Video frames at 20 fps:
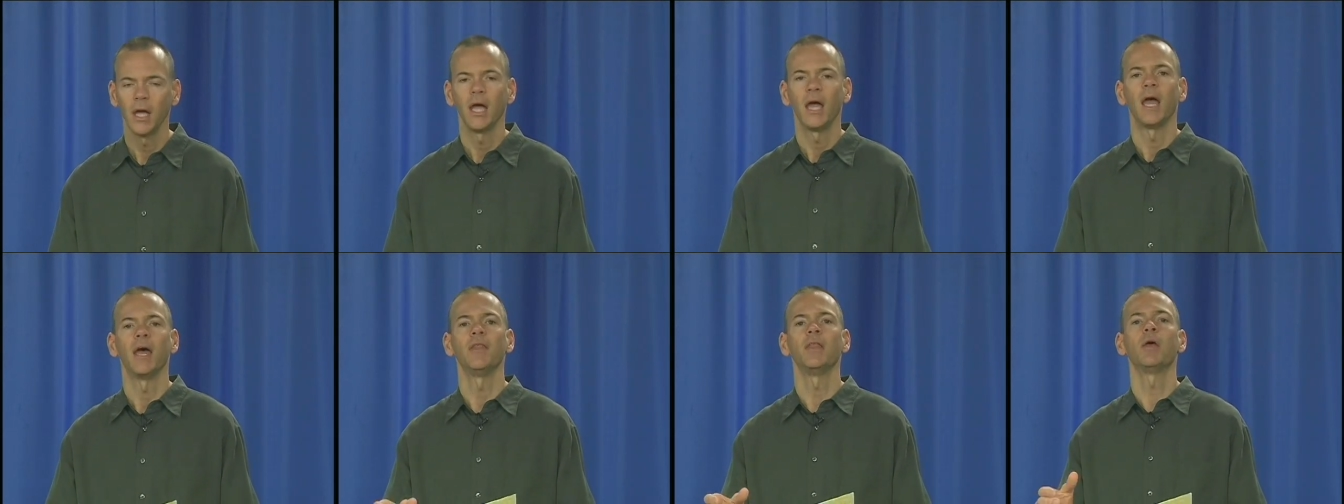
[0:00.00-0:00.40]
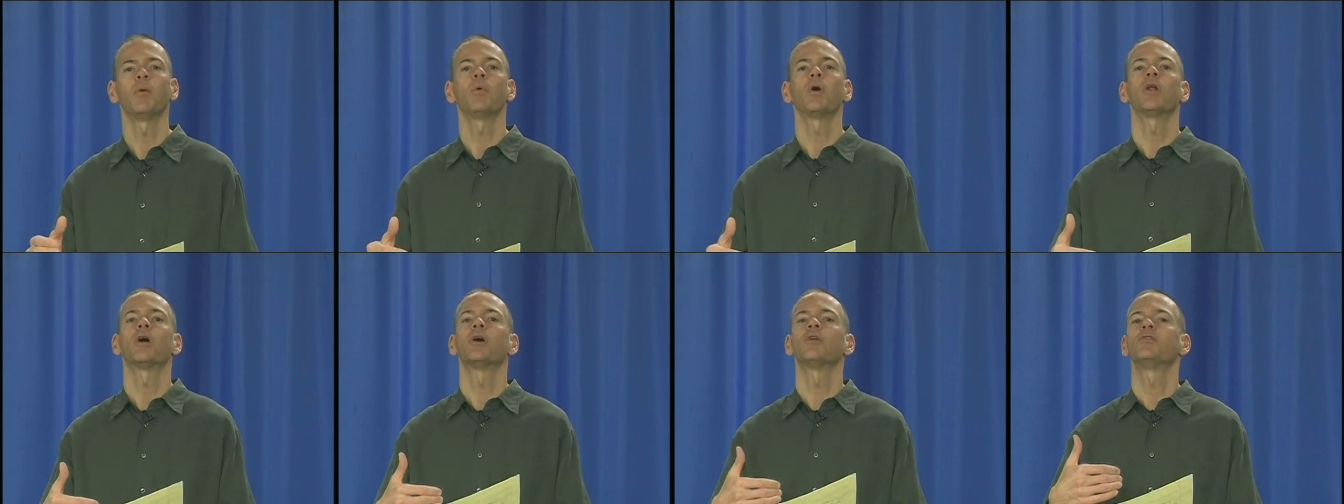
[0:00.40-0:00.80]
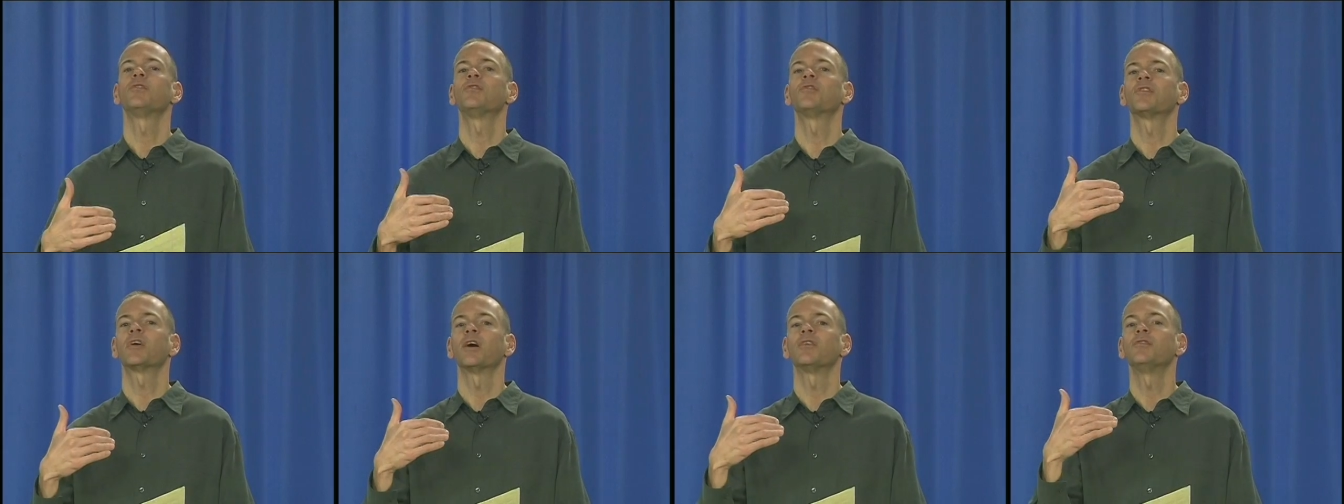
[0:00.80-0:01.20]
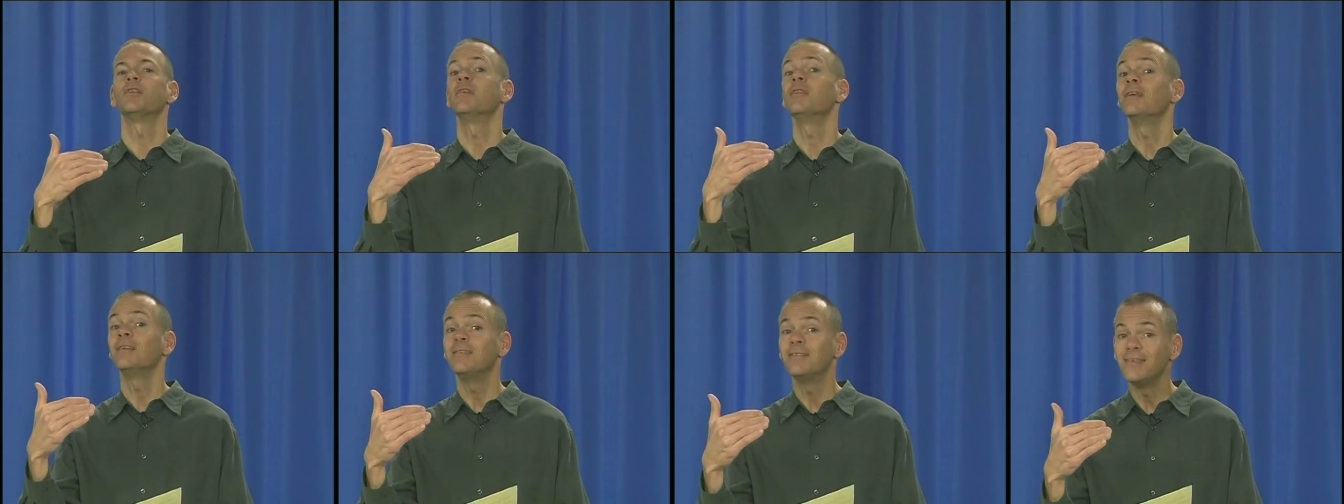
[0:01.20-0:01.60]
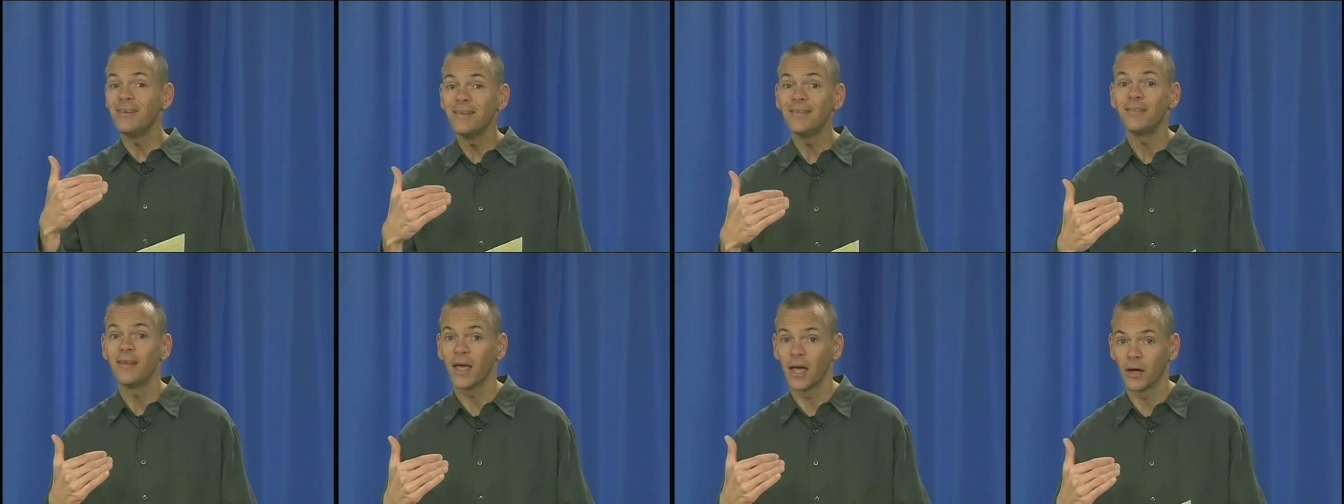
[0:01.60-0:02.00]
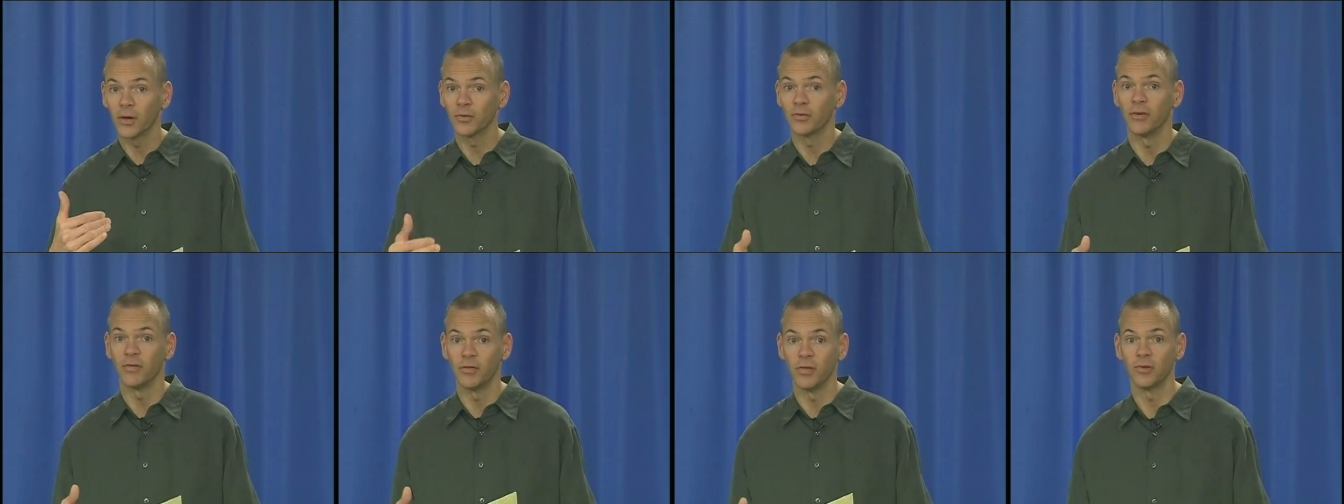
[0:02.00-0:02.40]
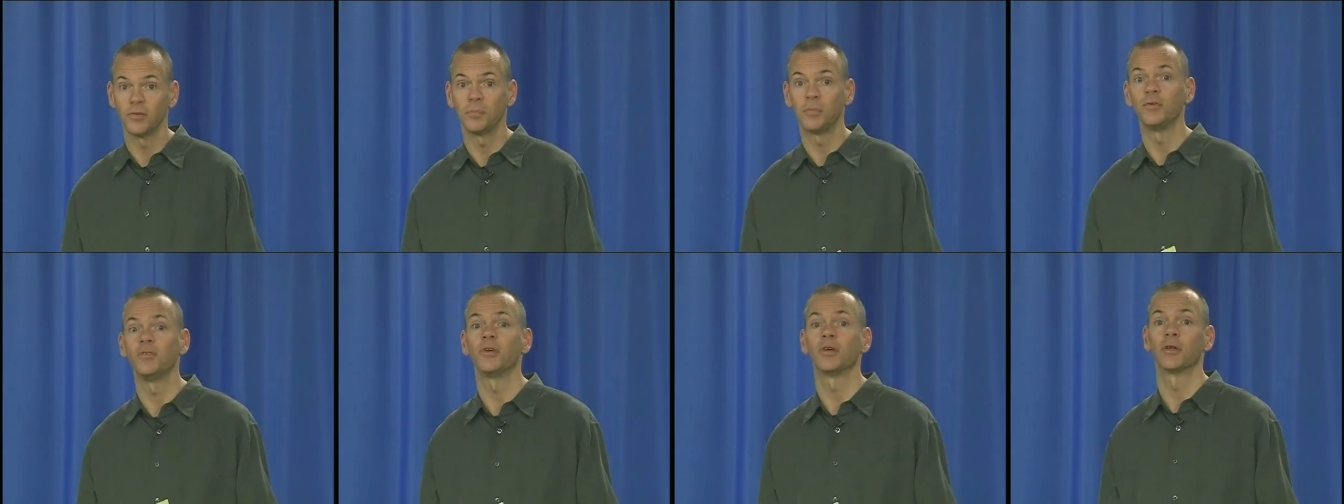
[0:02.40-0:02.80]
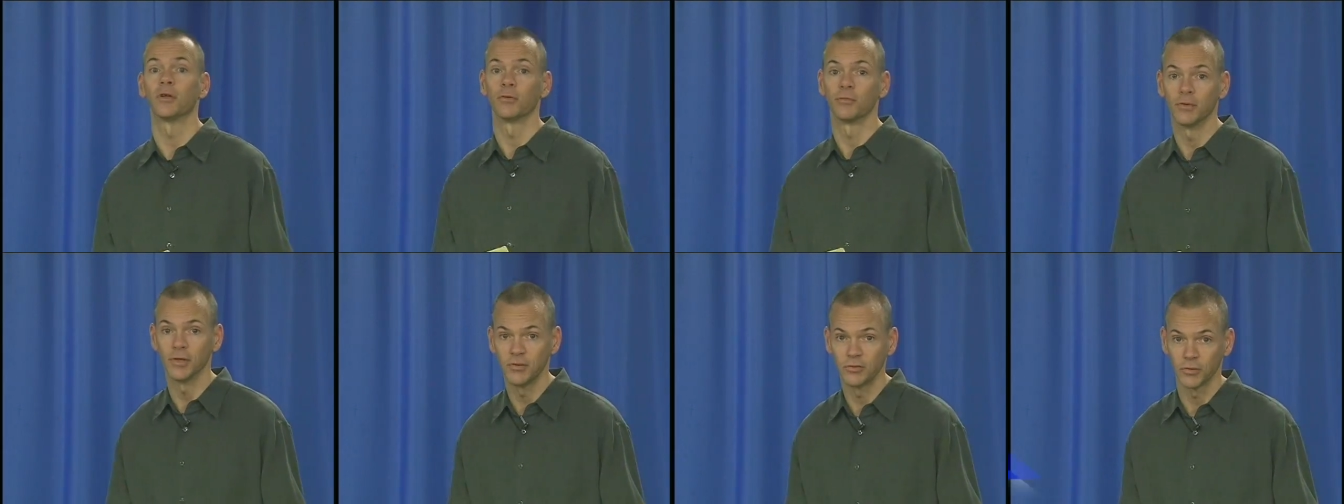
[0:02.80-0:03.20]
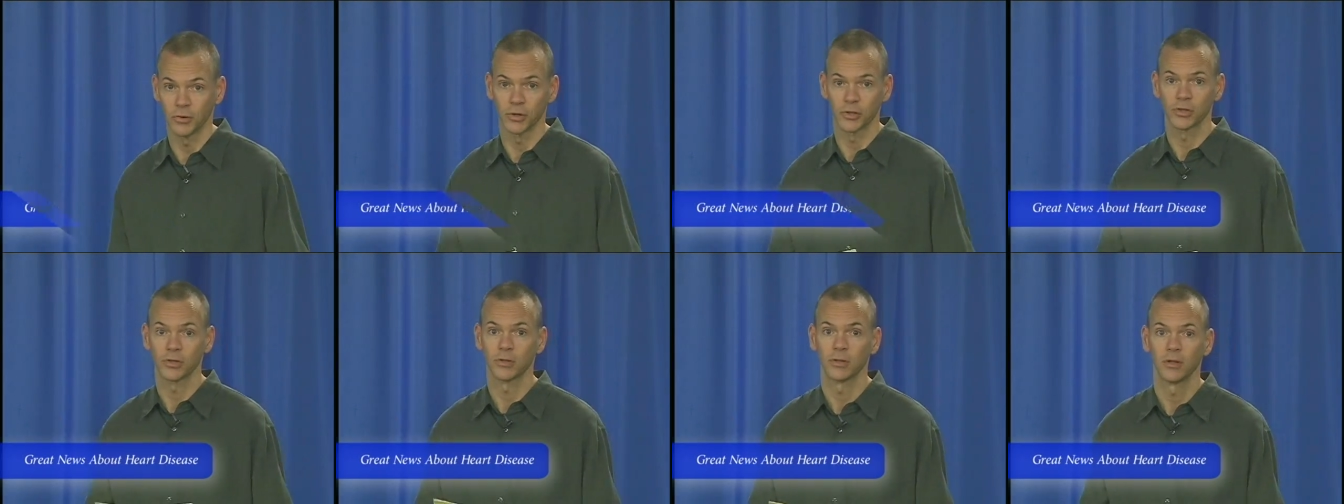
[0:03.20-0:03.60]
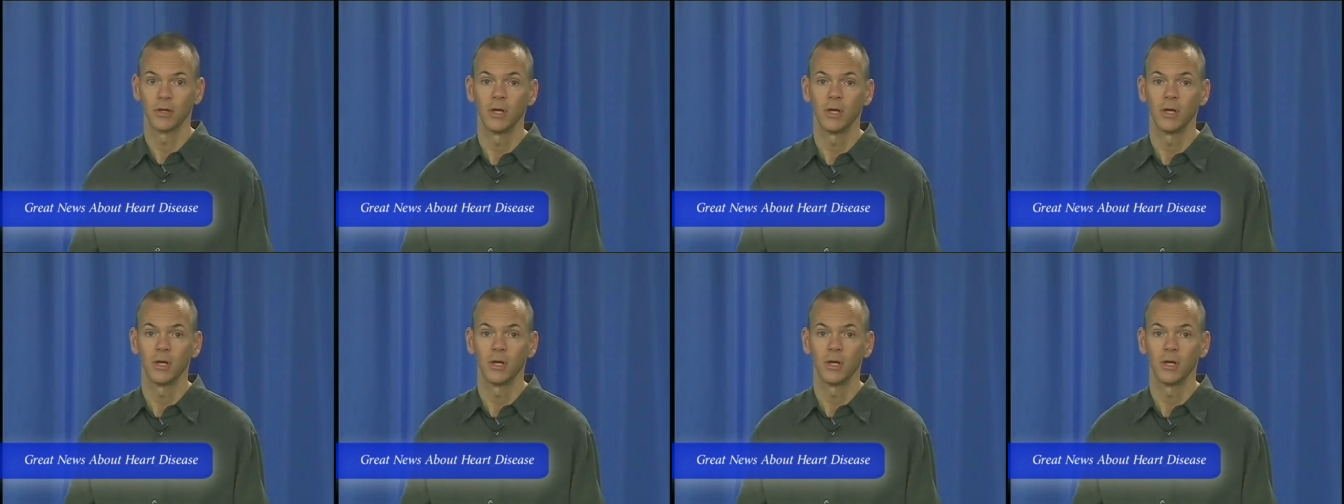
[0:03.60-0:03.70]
And they went on discussing the details of this particular research.